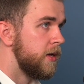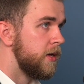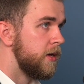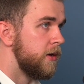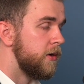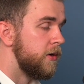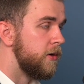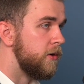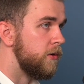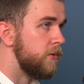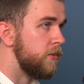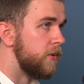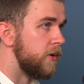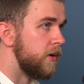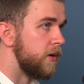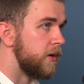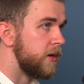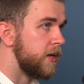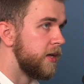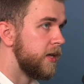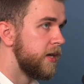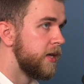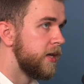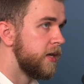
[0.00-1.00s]
who were
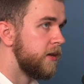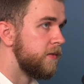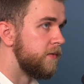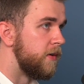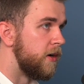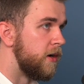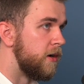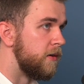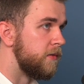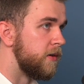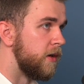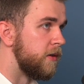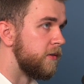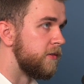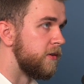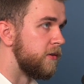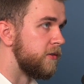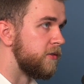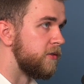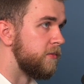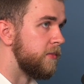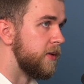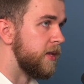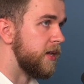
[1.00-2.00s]
getting involved on
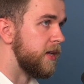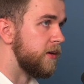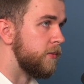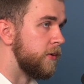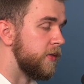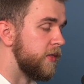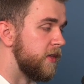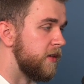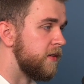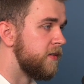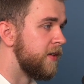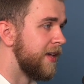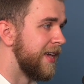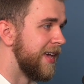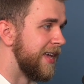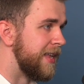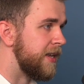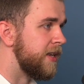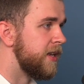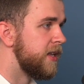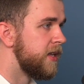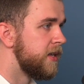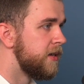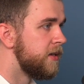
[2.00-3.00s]
social media with this
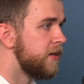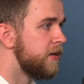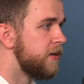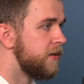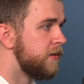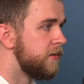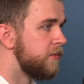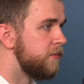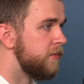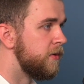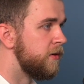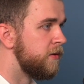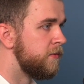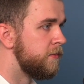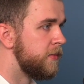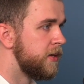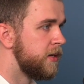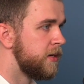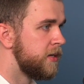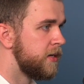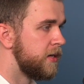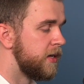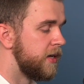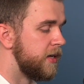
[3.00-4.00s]
End It
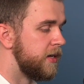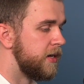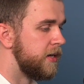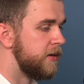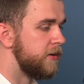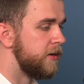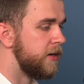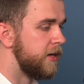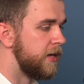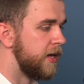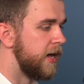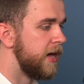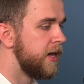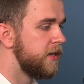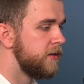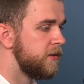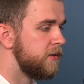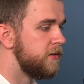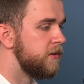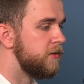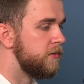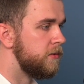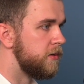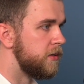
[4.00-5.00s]
movement, and it had
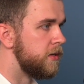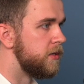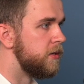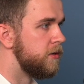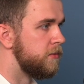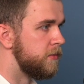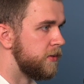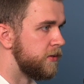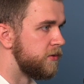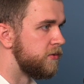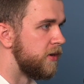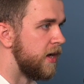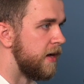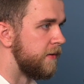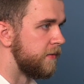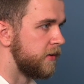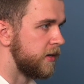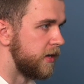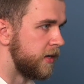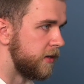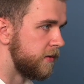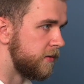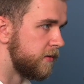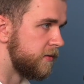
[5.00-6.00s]
to do with human
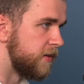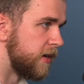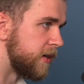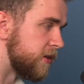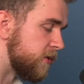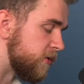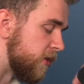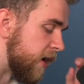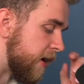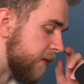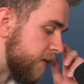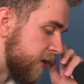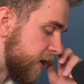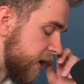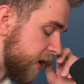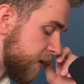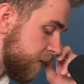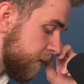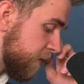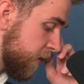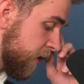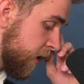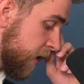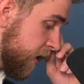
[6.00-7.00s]
trafficking, sex trafficking.
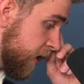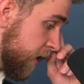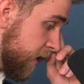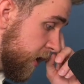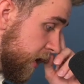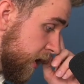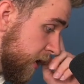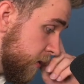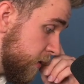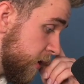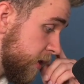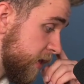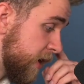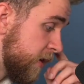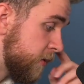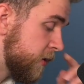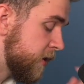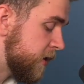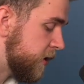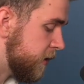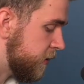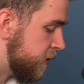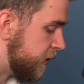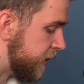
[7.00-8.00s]
And what they
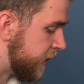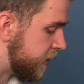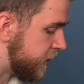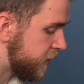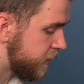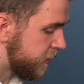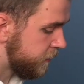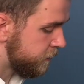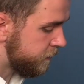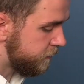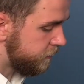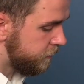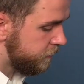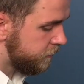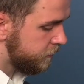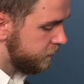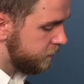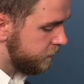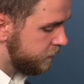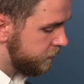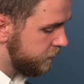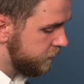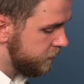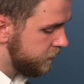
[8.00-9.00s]
would do is
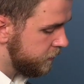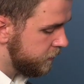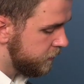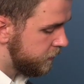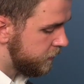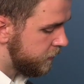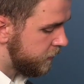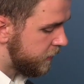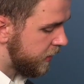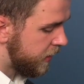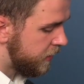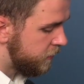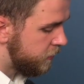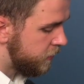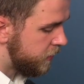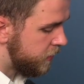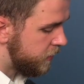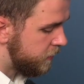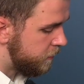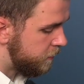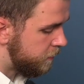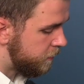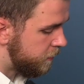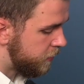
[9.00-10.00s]
they
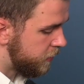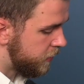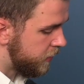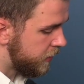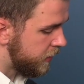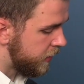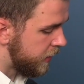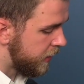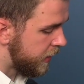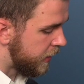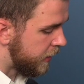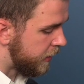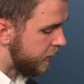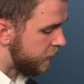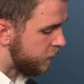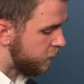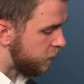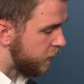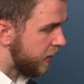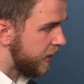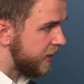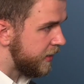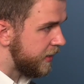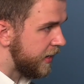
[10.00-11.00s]
would put a
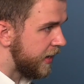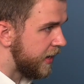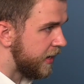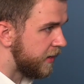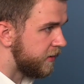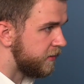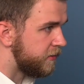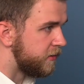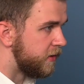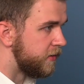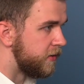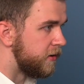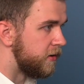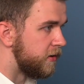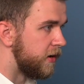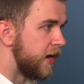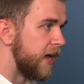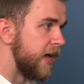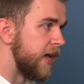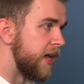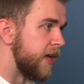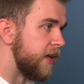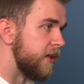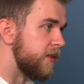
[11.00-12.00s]
red X on their
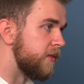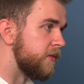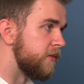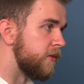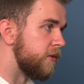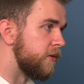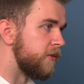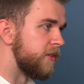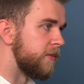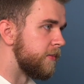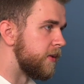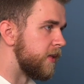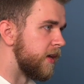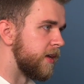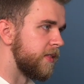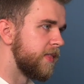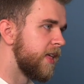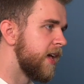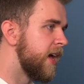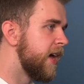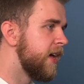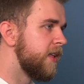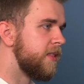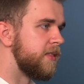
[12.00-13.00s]
hands or something like
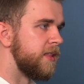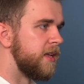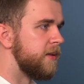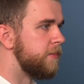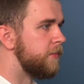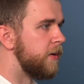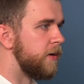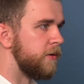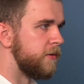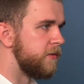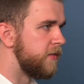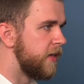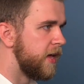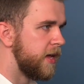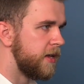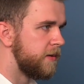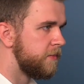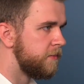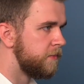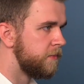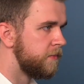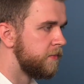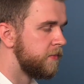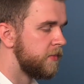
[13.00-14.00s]
that, and they'd post that,
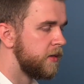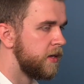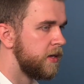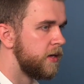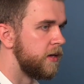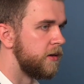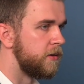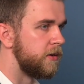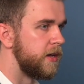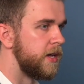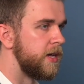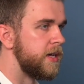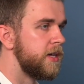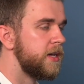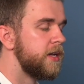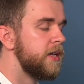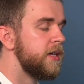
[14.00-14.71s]
okay?